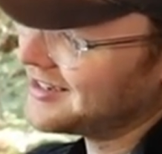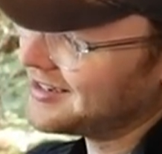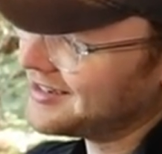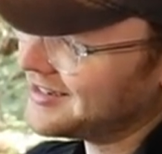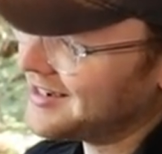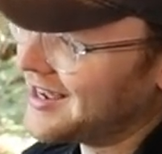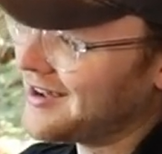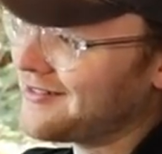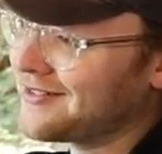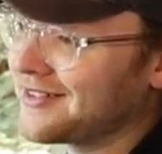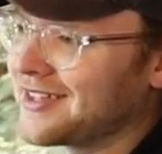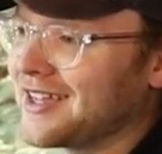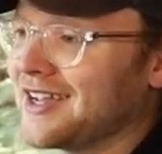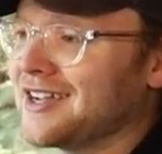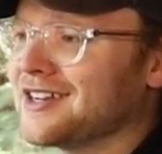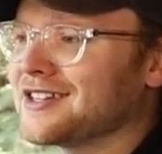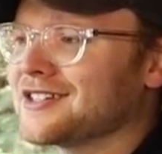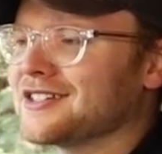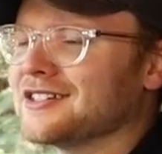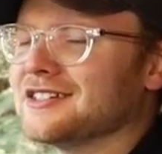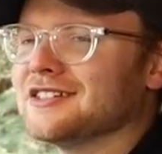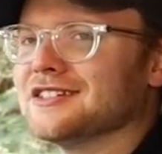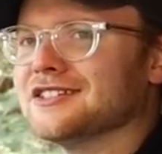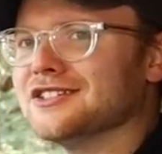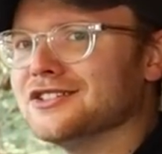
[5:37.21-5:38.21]

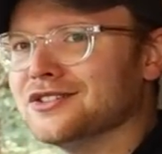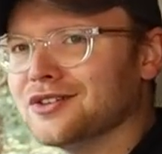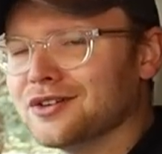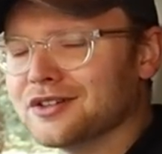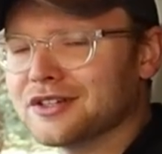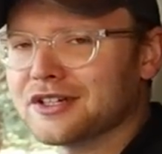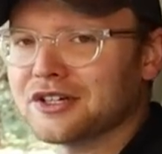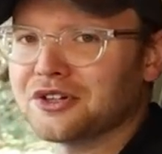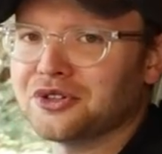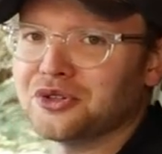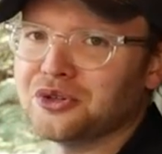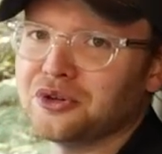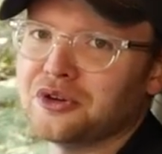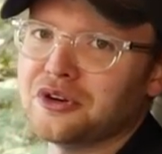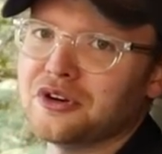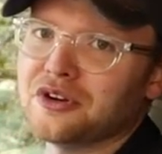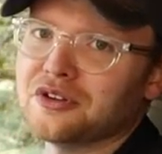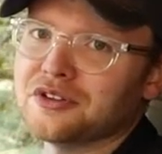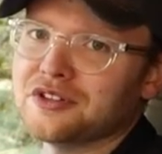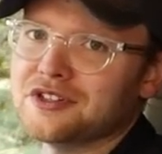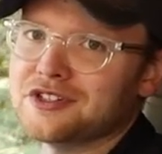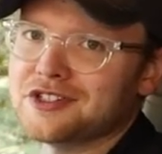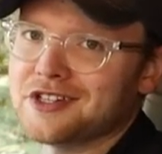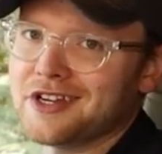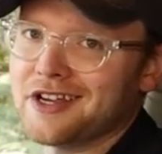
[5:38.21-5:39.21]
Navigation is not included
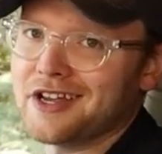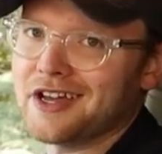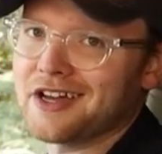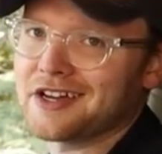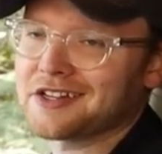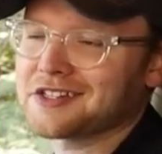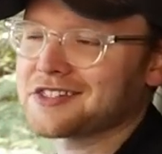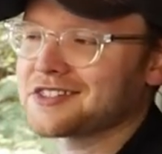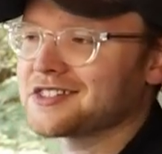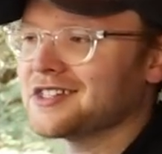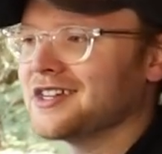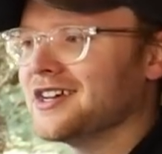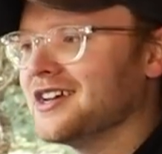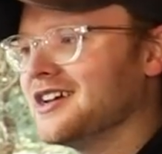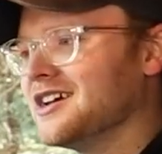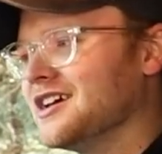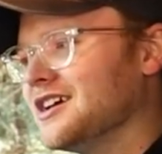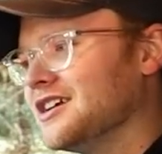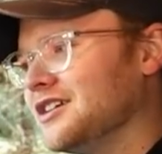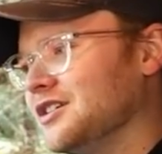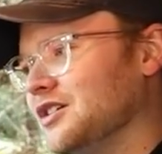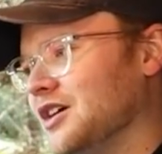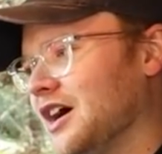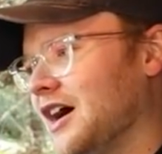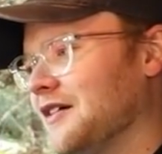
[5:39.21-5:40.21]
on the GX.
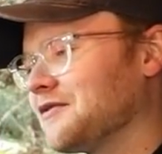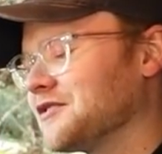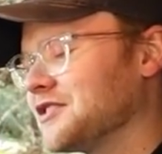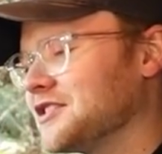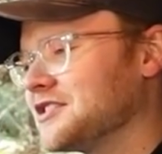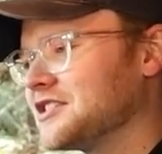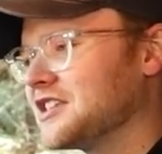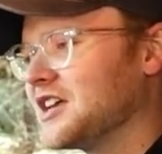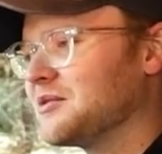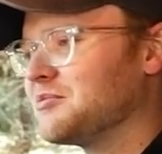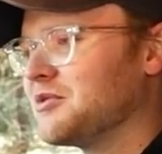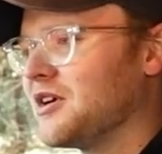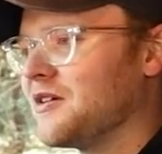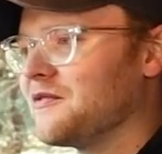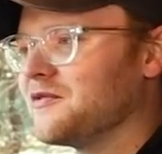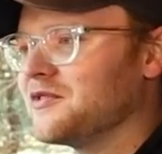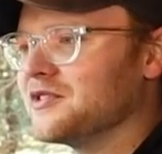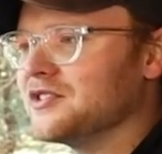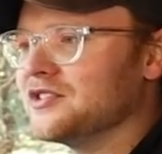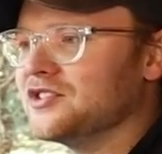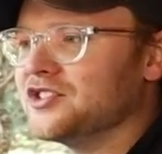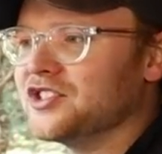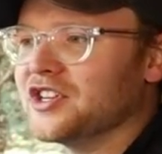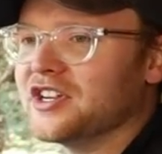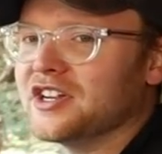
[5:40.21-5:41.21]
You have to step up
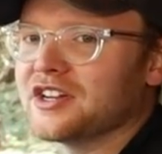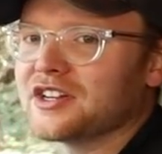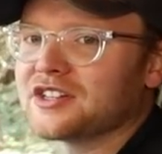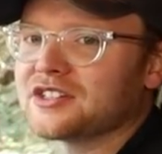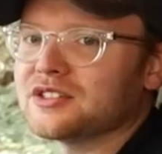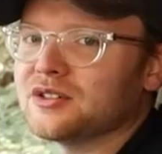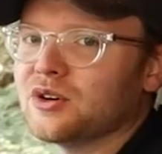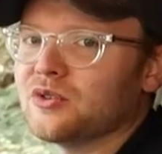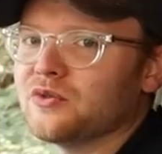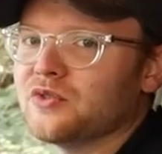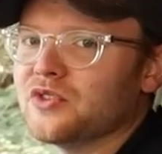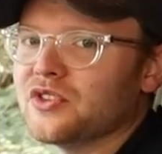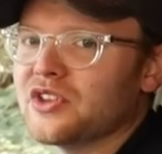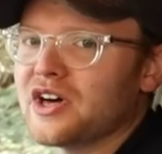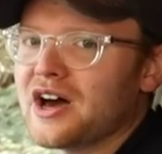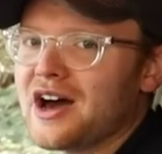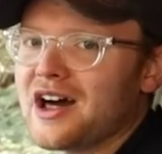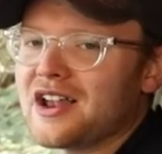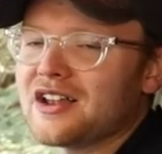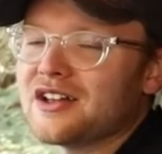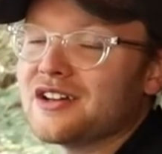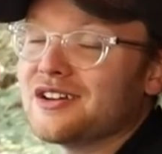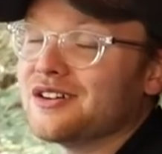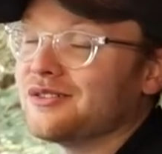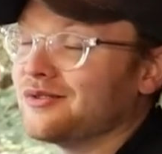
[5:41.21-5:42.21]
for the GXL for
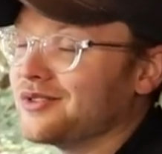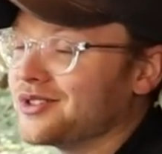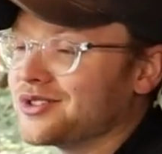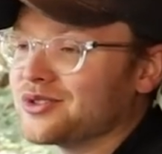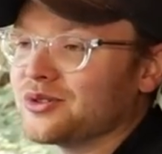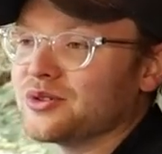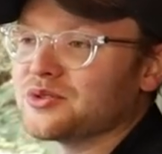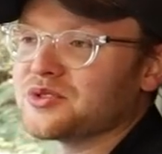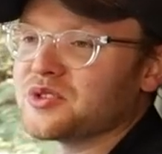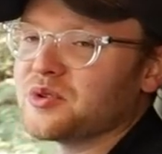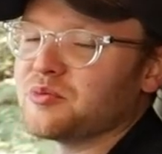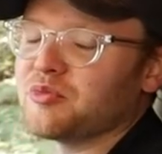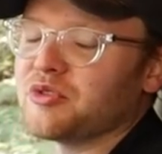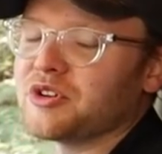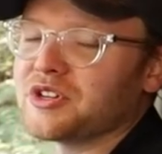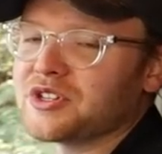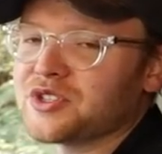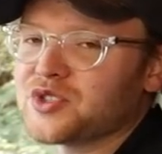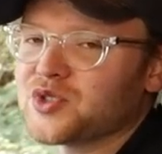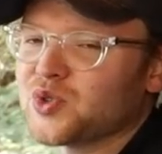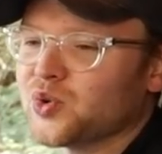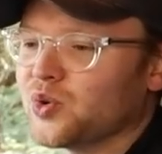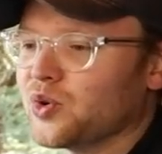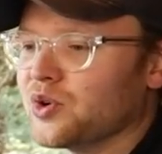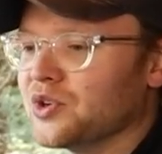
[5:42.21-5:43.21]
that, which also
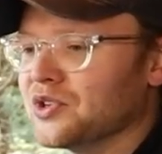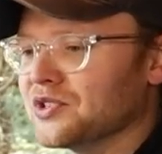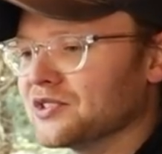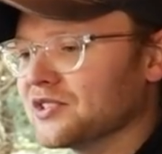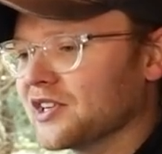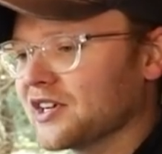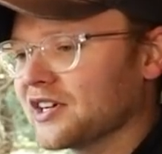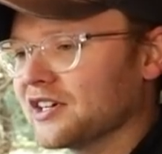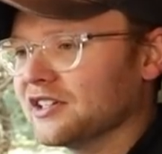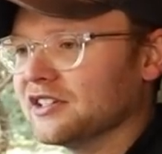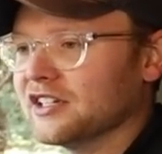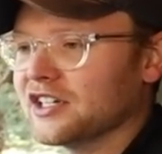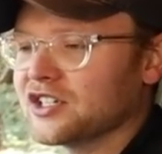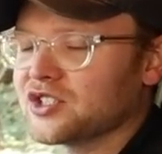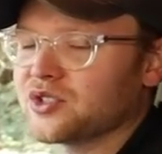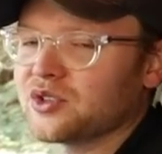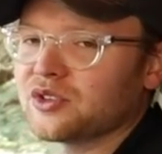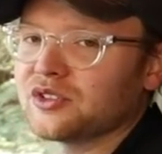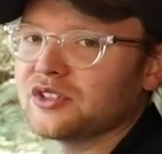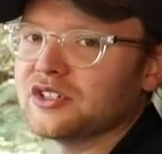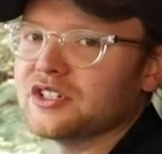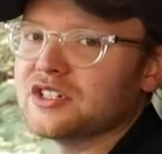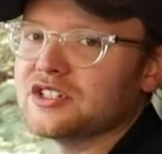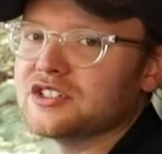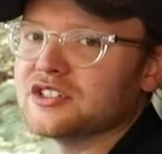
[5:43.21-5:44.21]
brings toys like
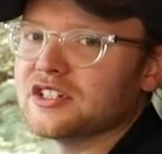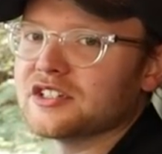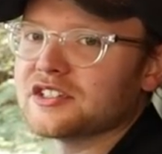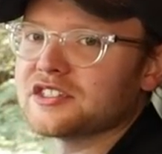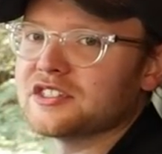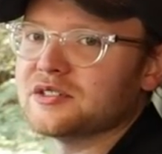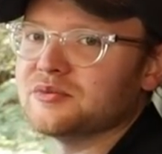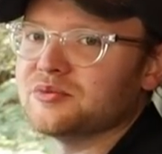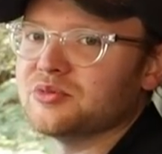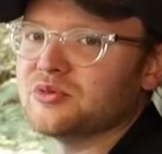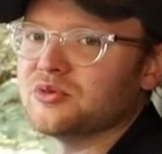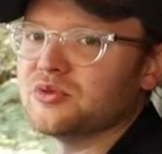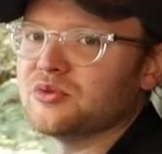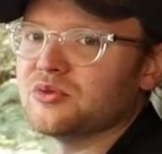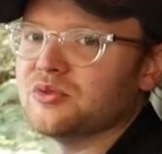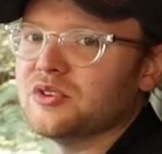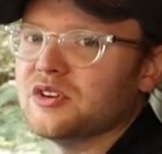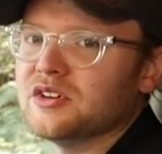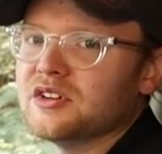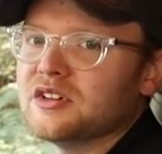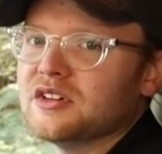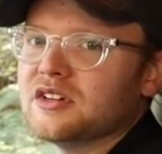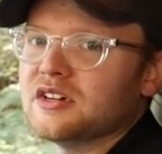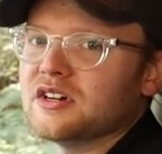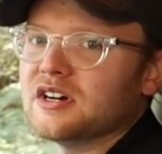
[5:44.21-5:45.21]
electrically adjustable
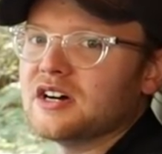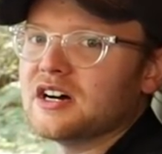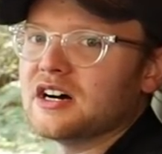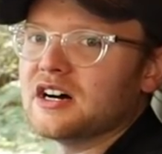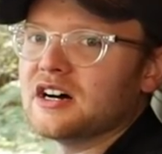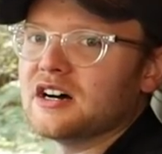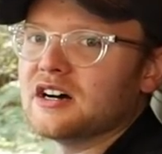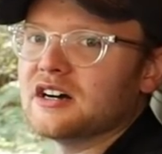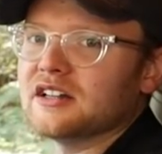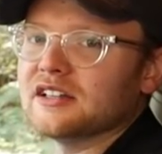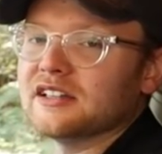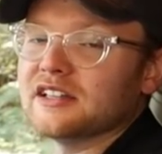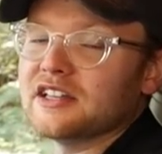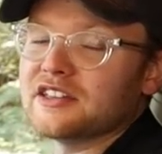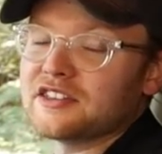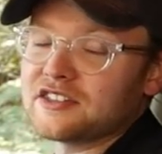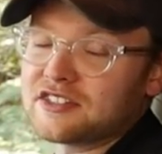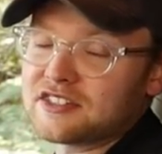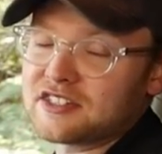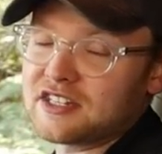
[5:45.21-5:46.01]
leather